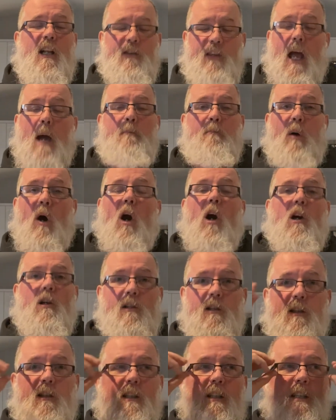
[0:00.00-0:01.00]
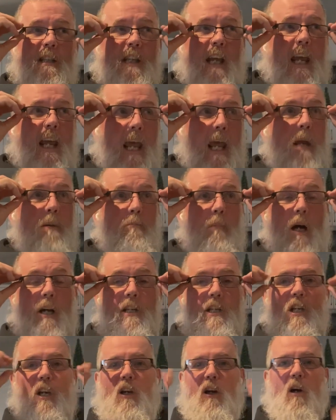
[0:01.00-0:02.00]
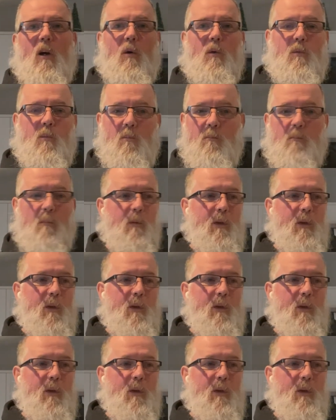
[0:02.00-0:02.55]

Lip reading: That part, say 8 months ago,